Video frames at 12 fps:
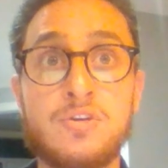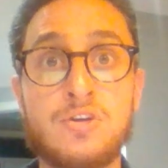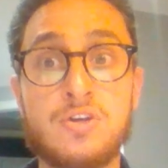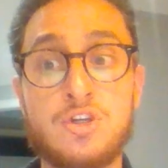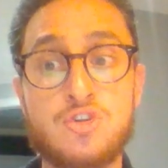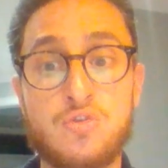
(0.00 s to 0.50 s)
You're
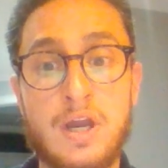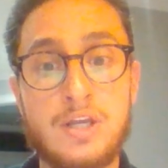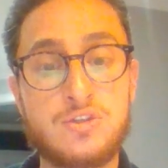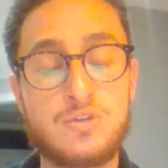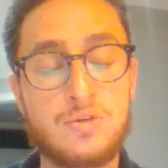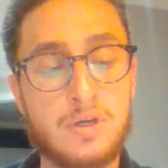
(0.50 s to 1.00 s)
going to
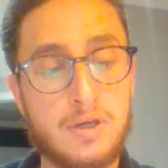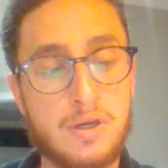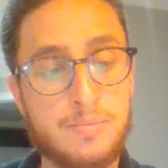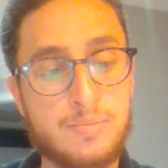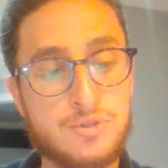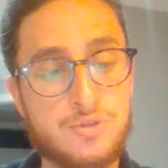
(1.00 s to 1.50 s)
try to
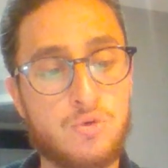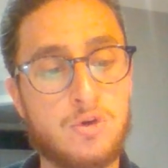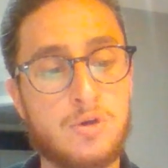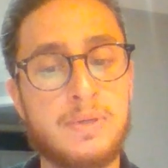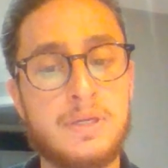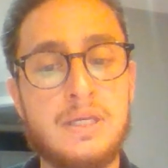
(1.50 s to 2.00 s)

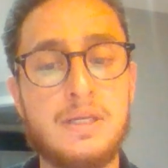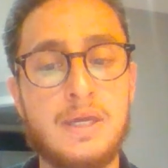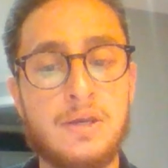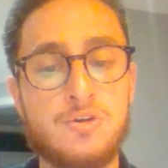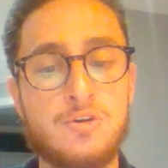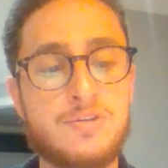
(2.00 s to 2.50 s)
absorb heat
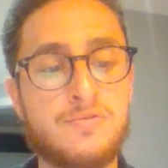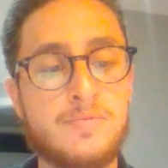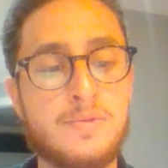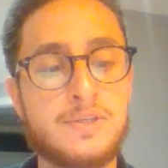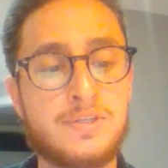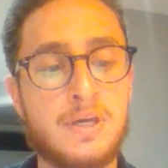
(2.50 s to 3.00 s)
energy
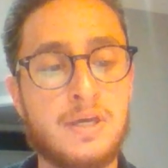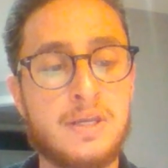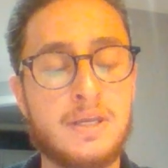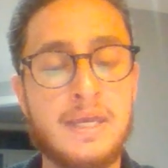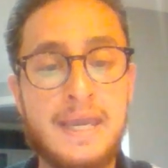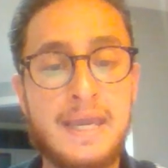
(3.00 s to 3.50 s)
from the
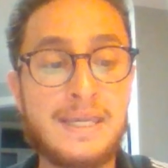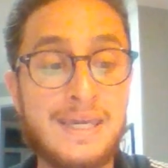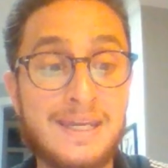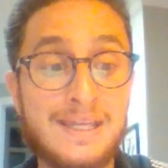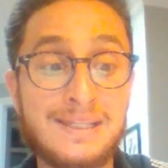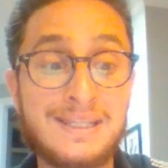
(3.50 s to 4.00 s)
sun and
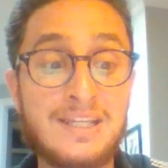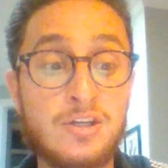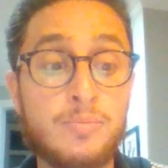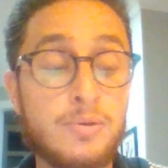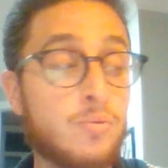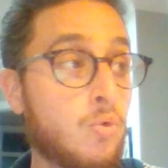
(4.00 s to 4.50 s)
get a
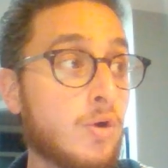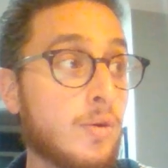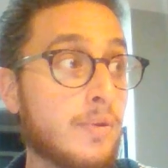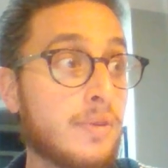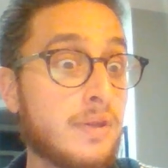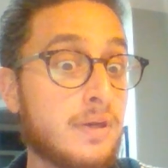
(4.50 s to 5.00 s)
little bit
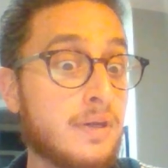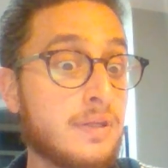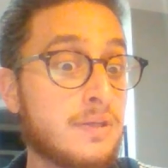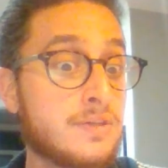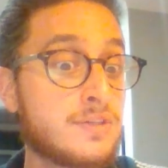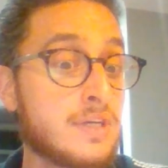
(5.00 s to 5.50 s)
warmer than it
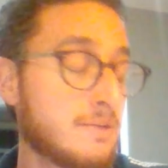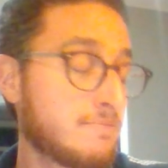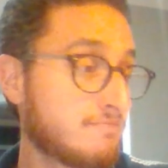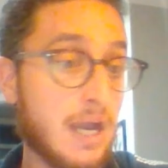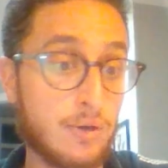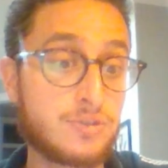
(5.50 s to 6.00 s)
is
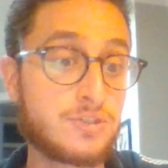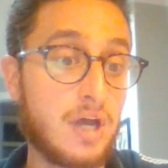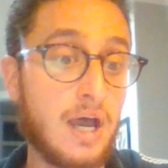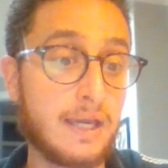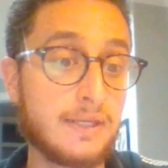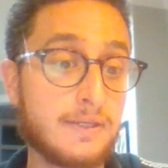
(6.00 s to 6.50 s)

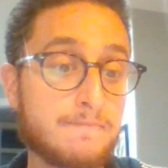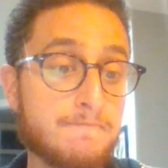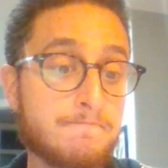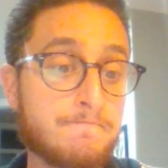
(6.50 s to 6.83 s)
outside.